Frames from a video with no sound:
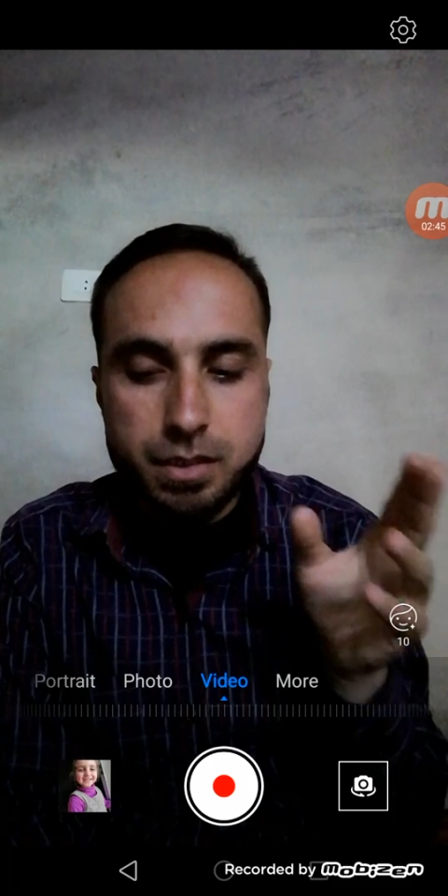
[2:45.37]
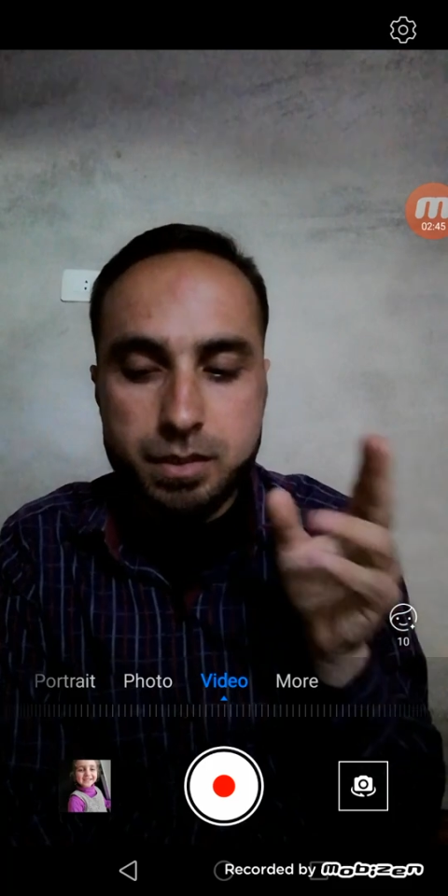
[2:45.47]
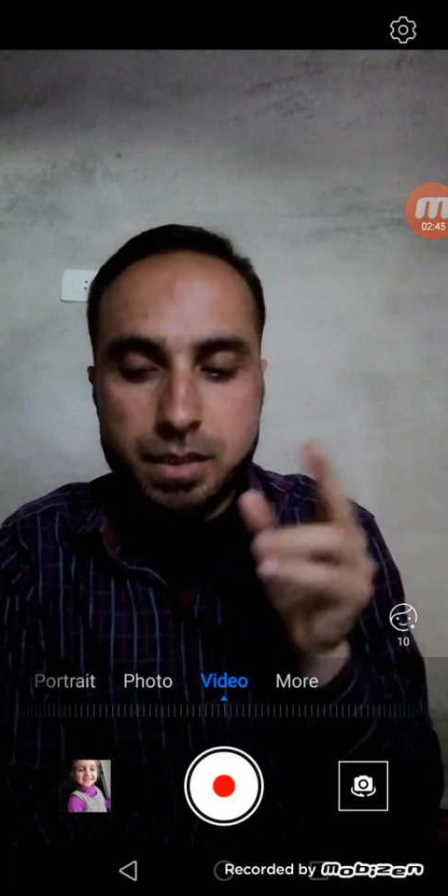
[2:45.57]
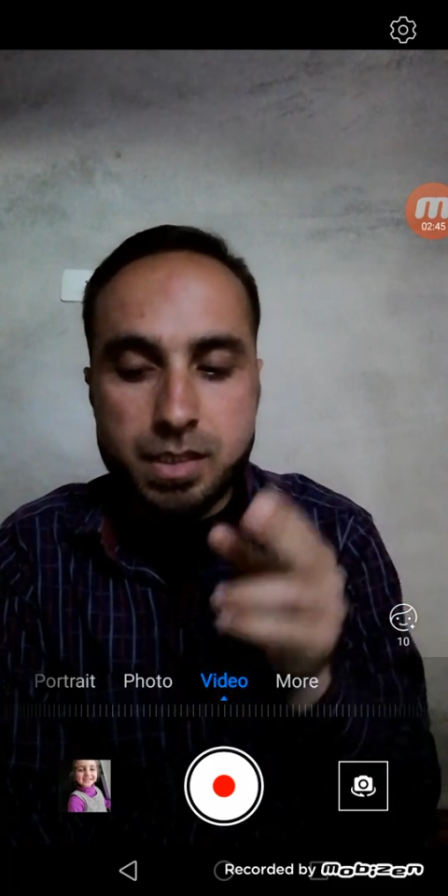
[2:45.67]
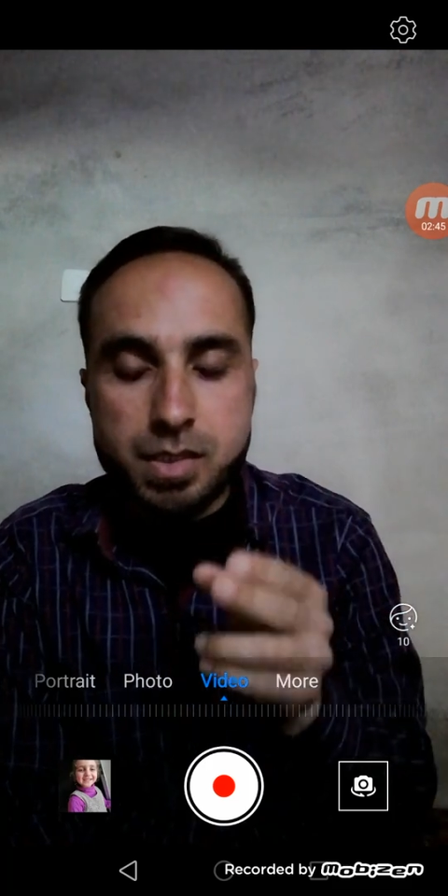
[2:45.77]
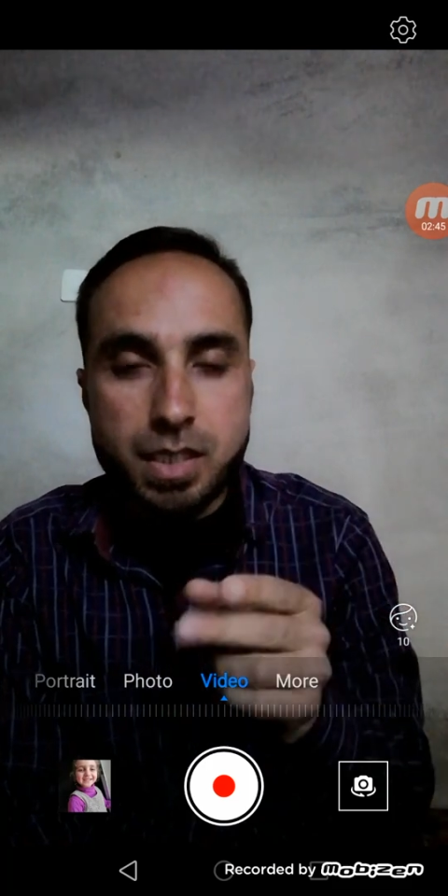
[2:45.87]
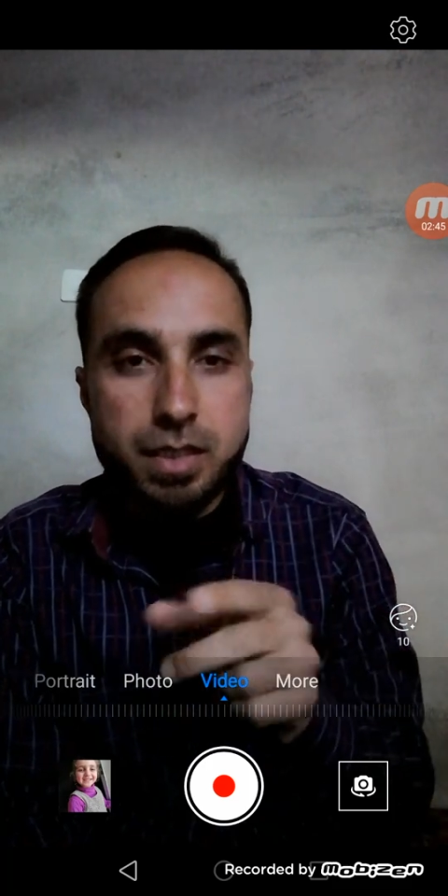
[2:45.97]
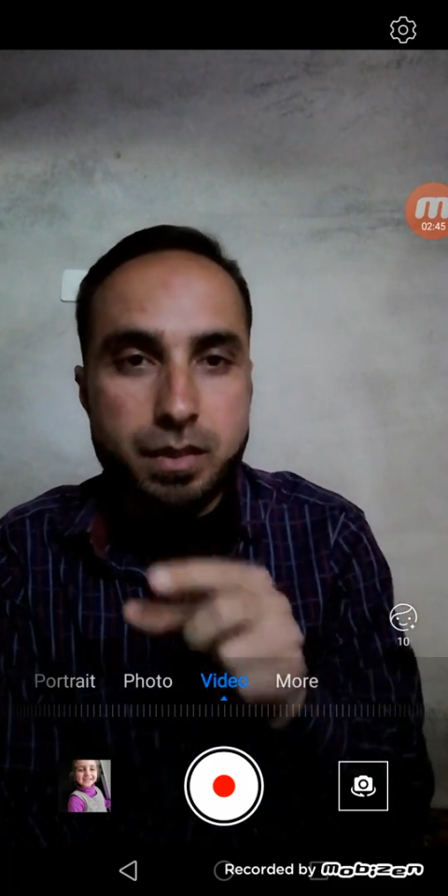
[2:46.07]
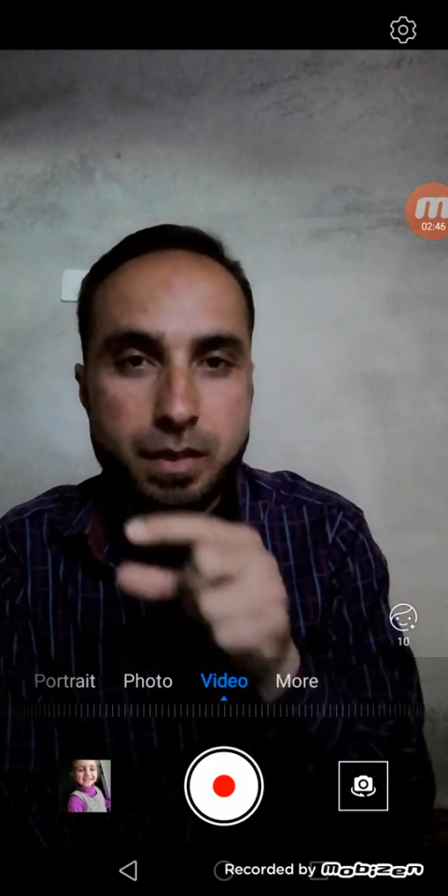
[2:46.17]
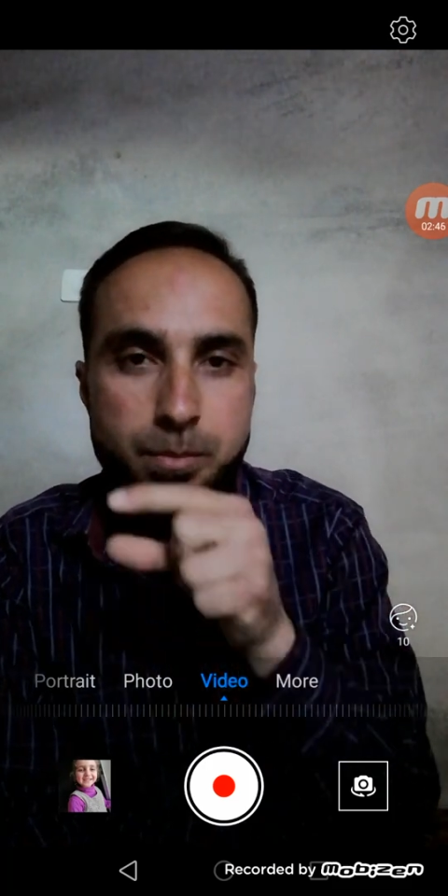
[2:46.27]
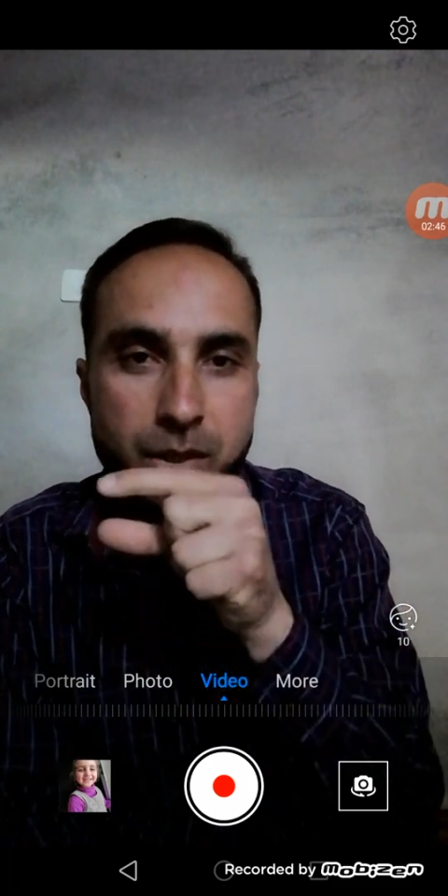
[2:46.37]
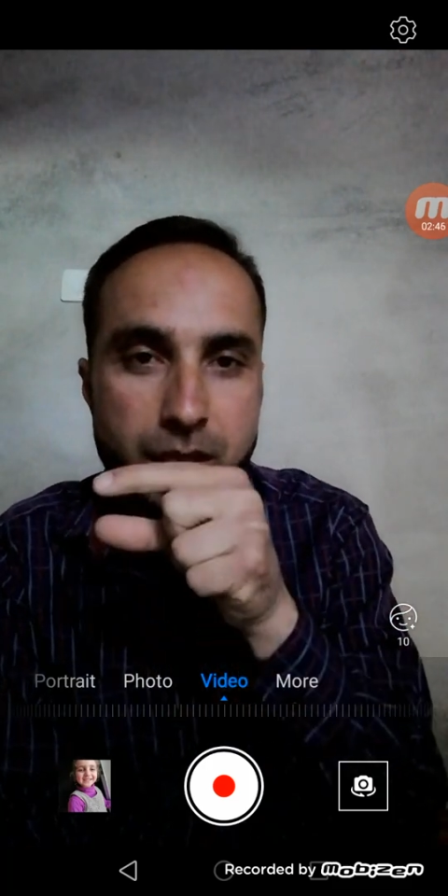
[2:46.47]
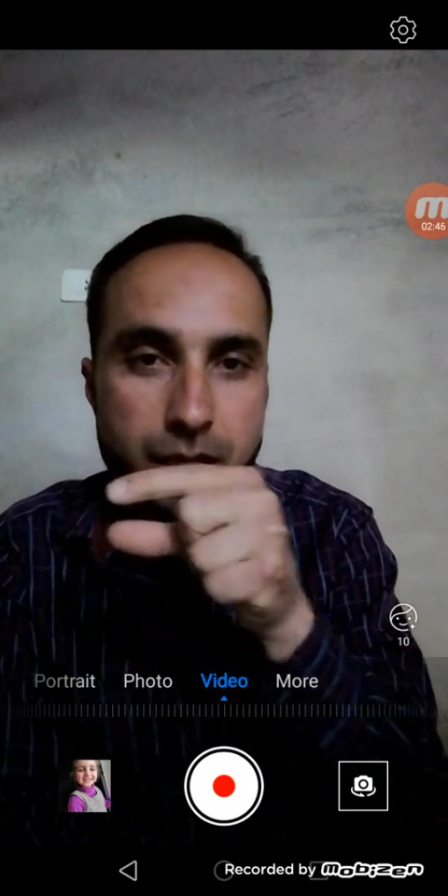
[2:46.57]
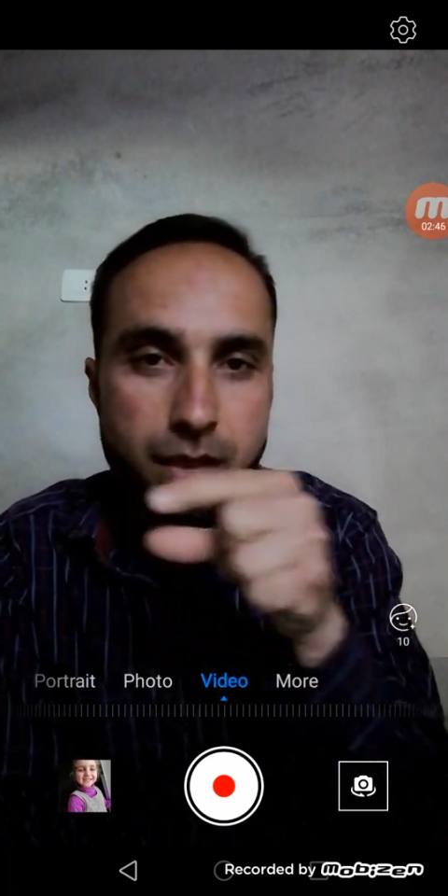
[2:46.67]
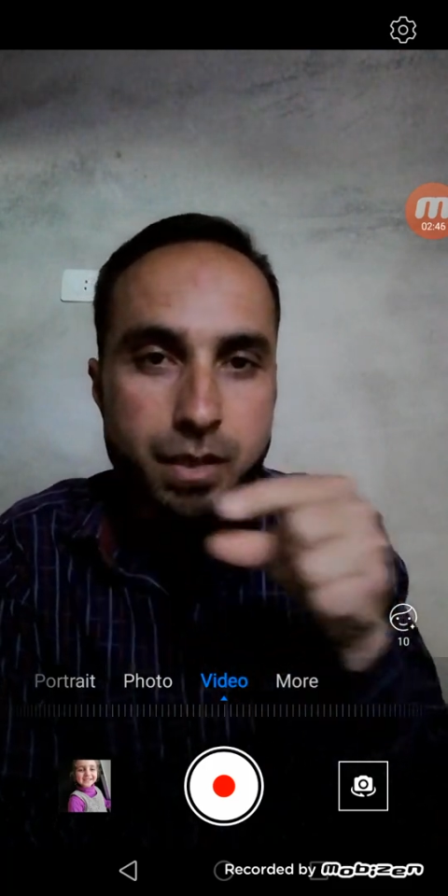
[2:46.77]
Yes. The
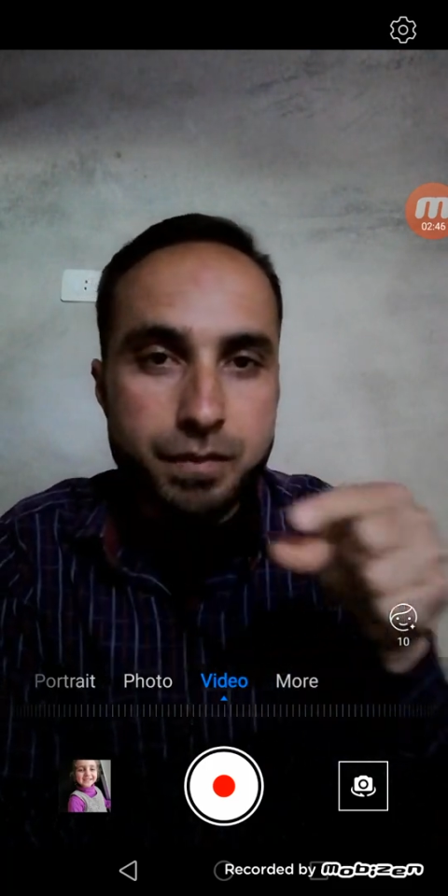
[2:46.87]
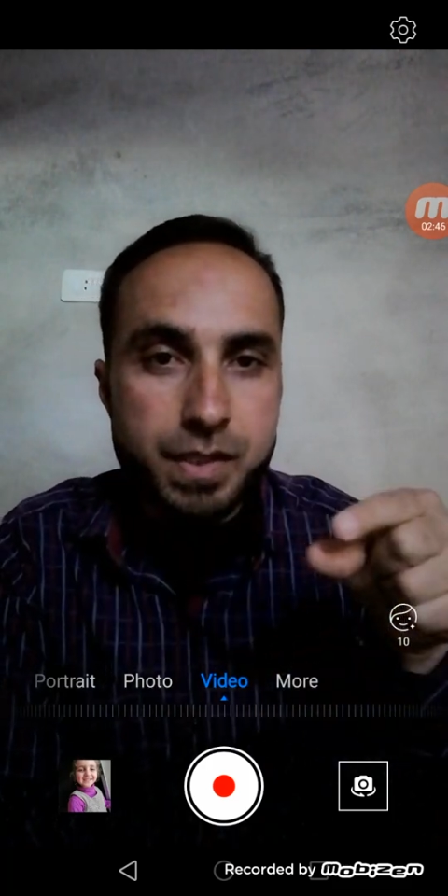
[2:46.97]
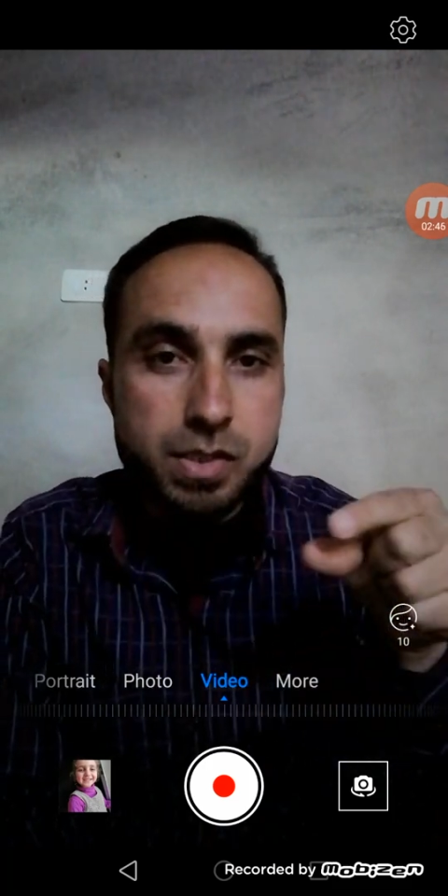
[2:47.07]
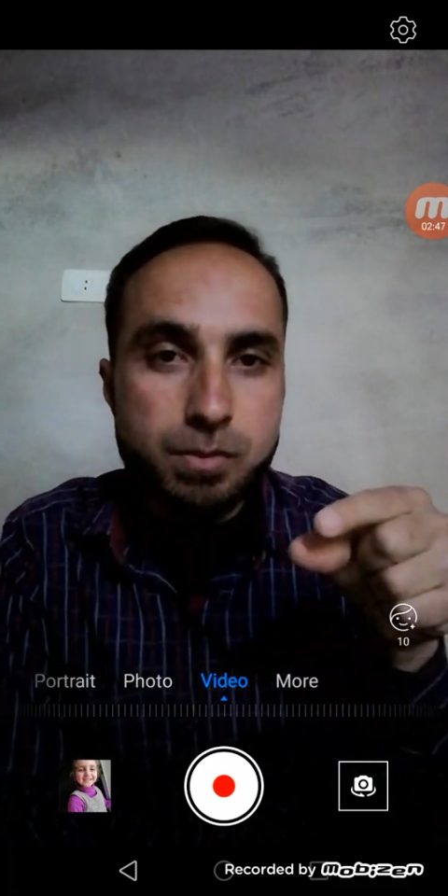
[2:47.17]
beginning of this